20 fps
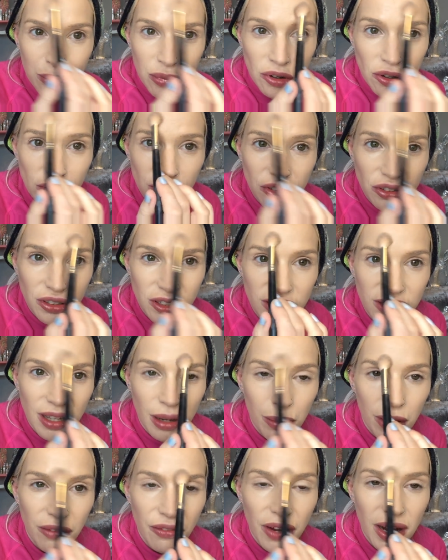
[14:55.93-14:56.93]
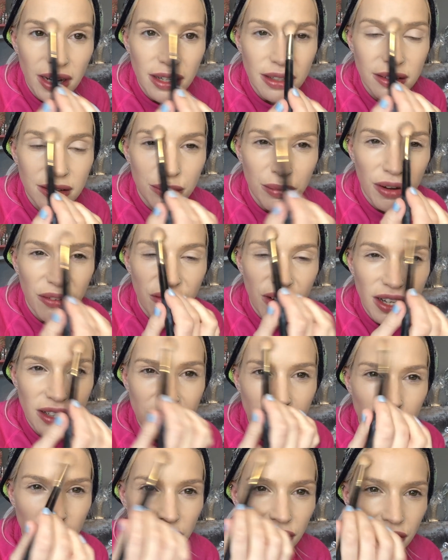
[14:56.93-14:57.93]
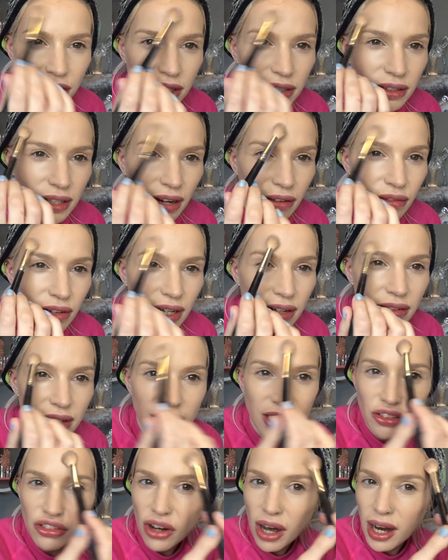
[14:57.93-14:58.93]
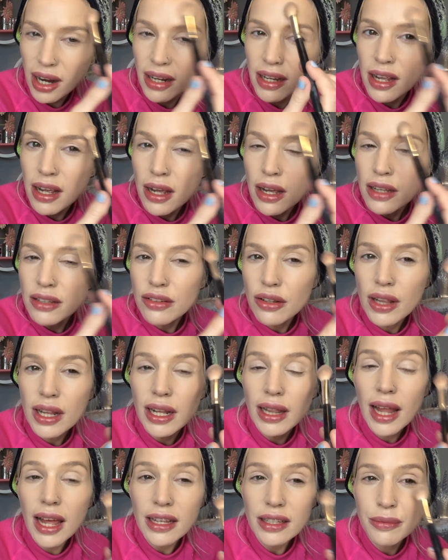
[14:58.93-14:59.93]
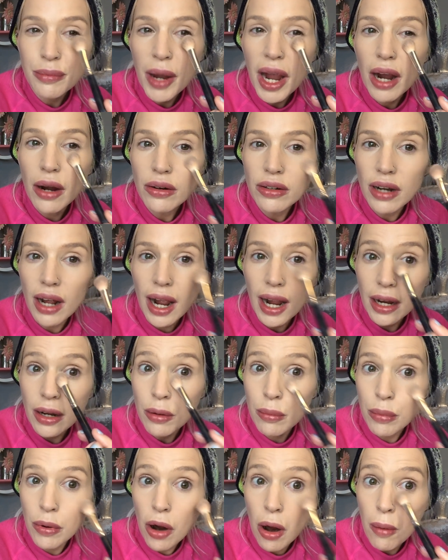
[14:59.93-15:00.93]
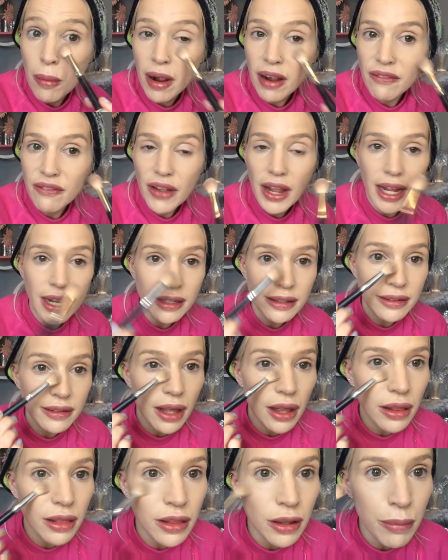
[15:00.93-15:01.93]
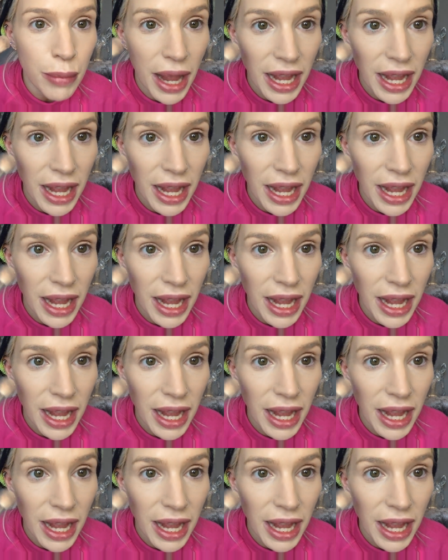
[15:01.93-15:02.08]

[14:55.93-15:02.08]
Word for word: brush to set my face, my face always feels like really, really dry. So the less powder I can put on my face, the